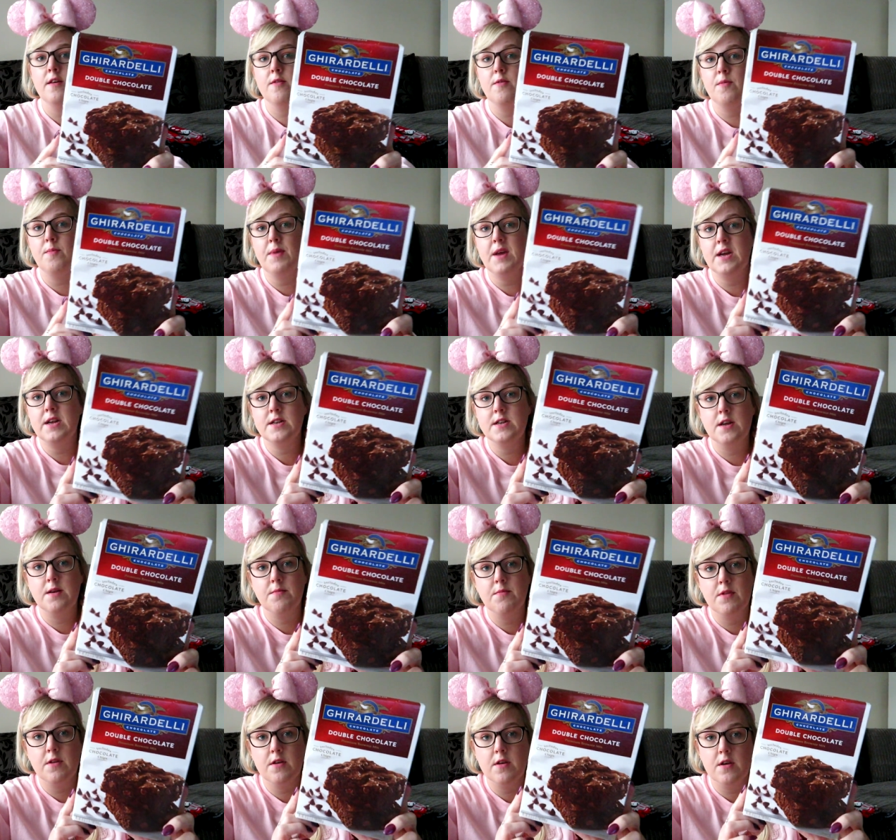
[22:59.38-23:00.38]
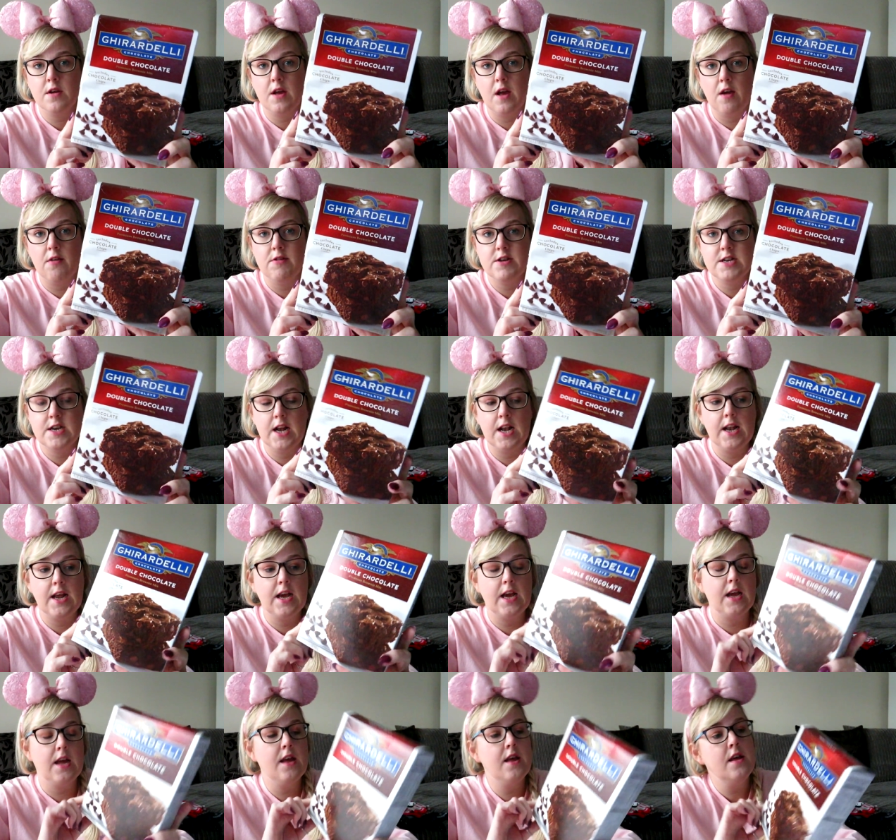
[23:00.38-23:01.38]
we picked up the
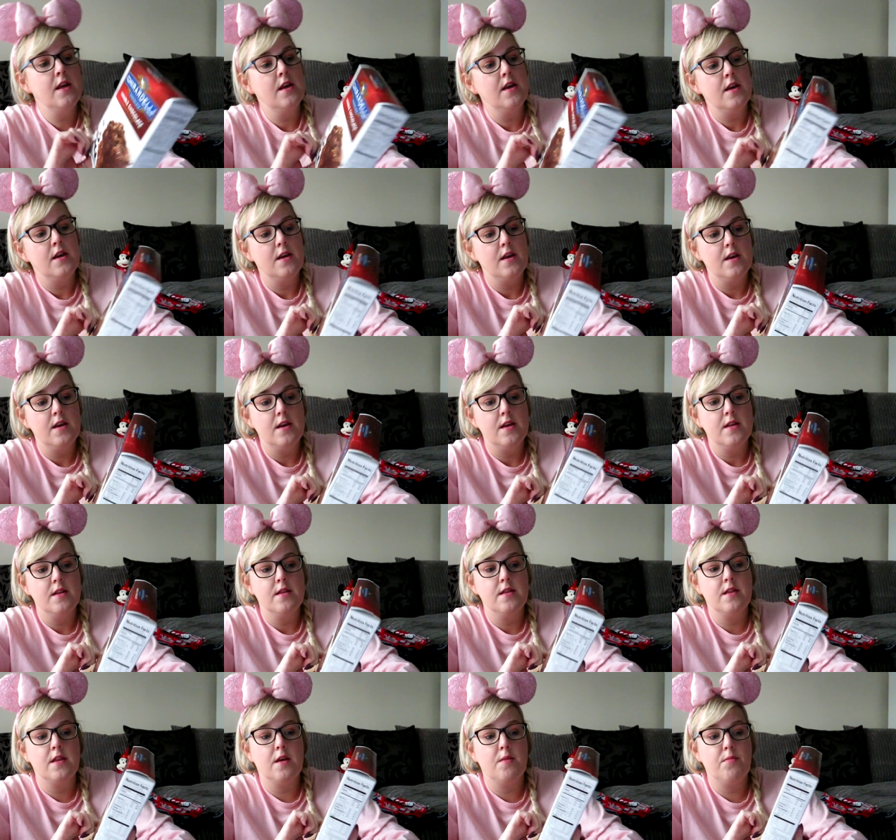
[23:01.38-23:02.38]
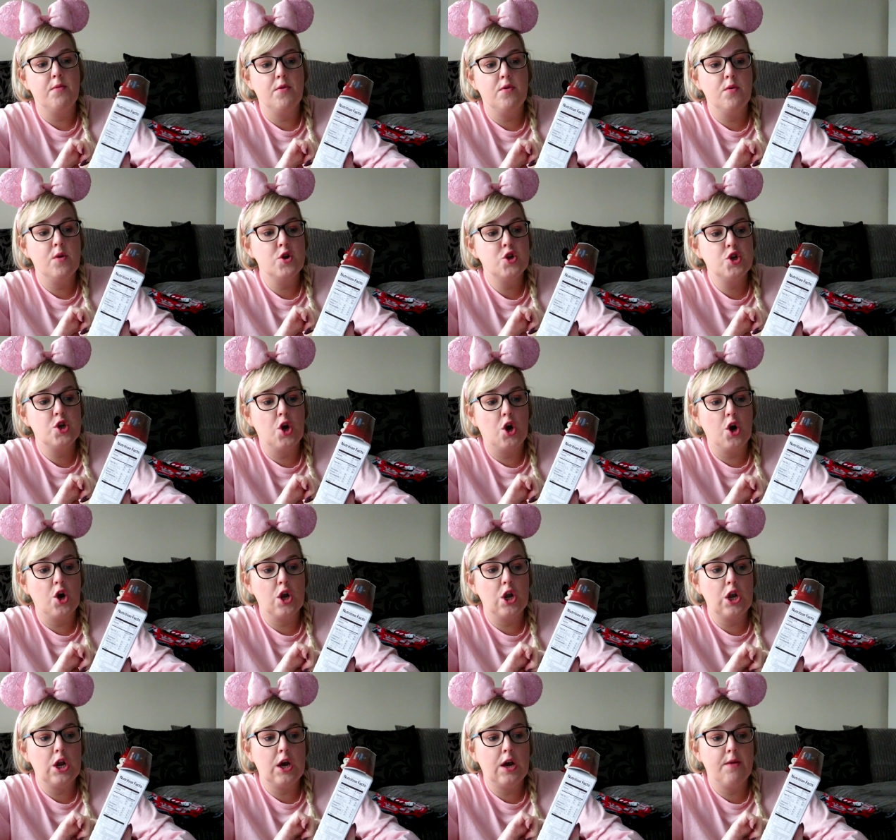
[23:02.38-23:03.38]
Ghirardelli double
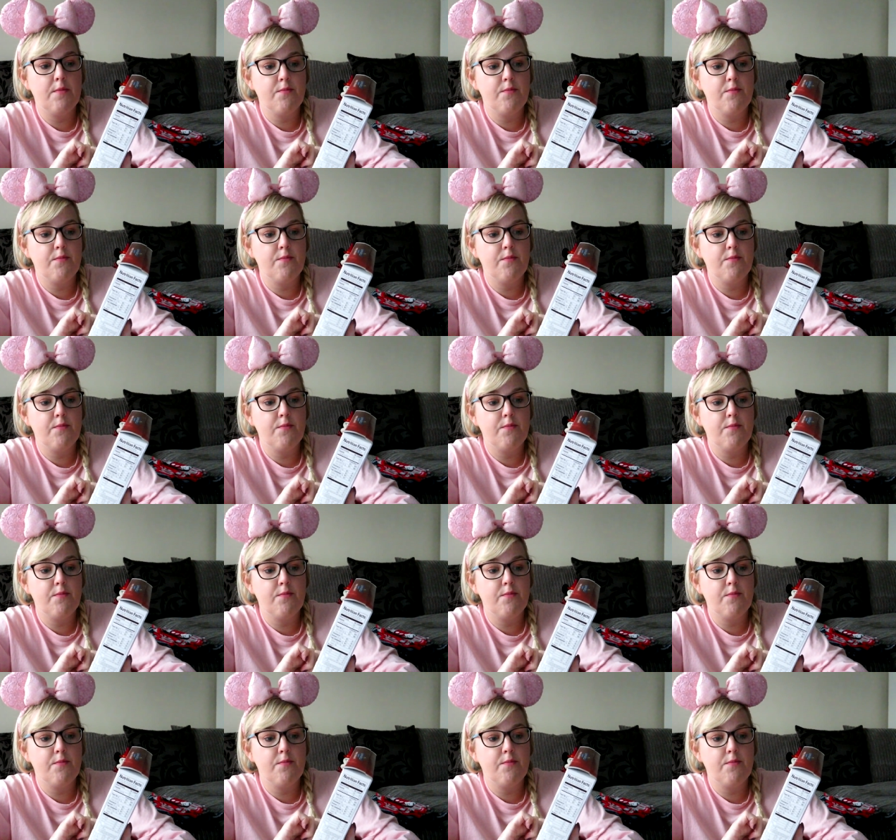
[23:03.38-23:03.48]
chocolate